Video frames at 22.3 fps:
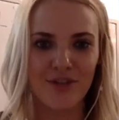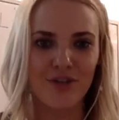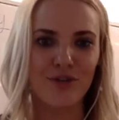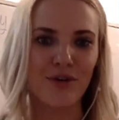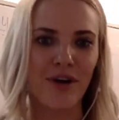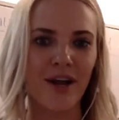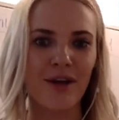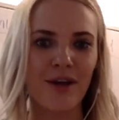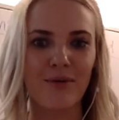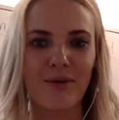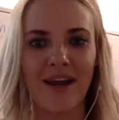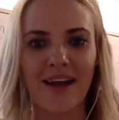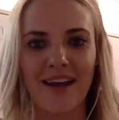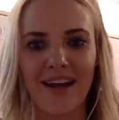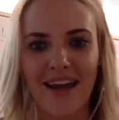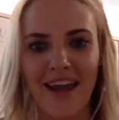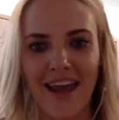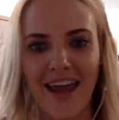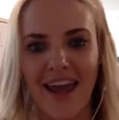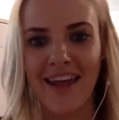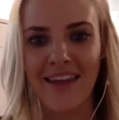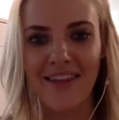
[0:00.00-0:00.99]
Great way
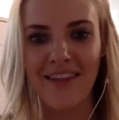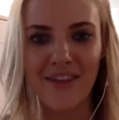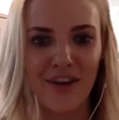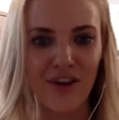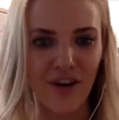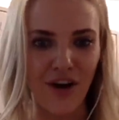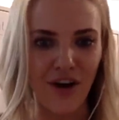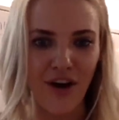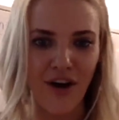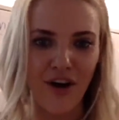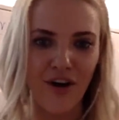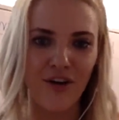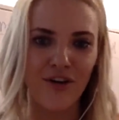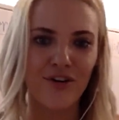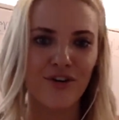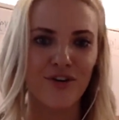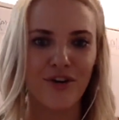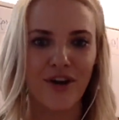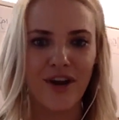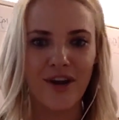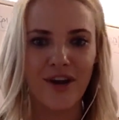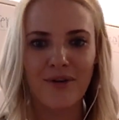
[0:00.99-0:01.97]
to end the call.
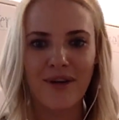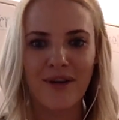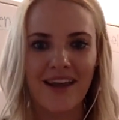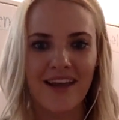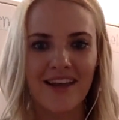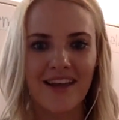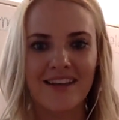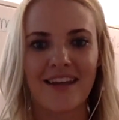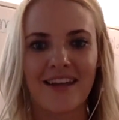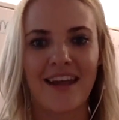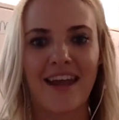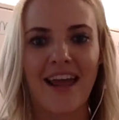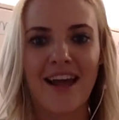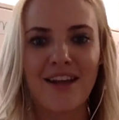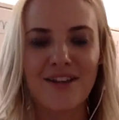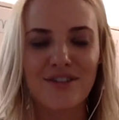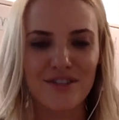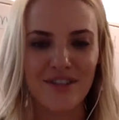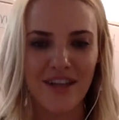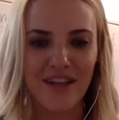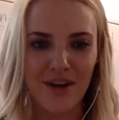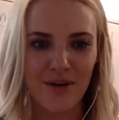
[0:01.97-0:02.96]
Great way to
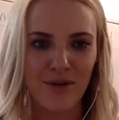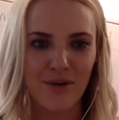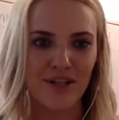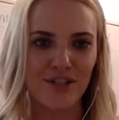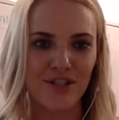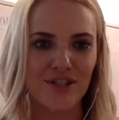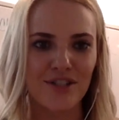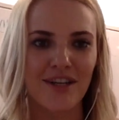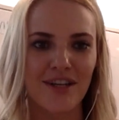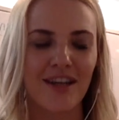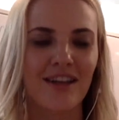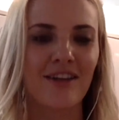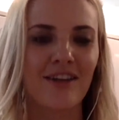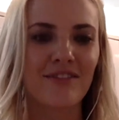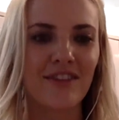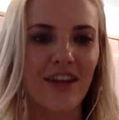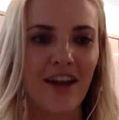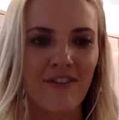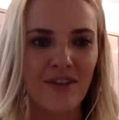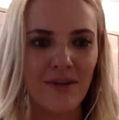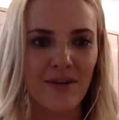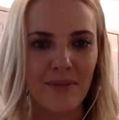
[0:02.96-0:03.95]
answer that question. I loved
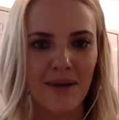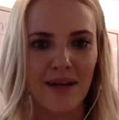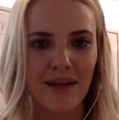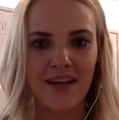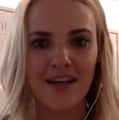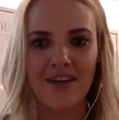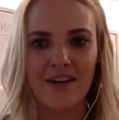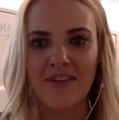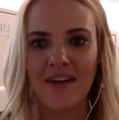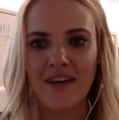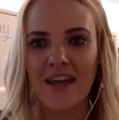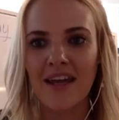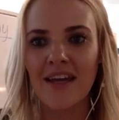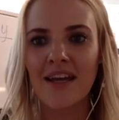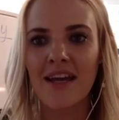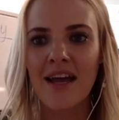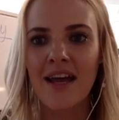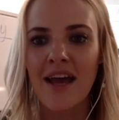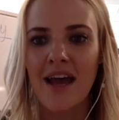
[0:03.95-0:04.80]
every minute of it.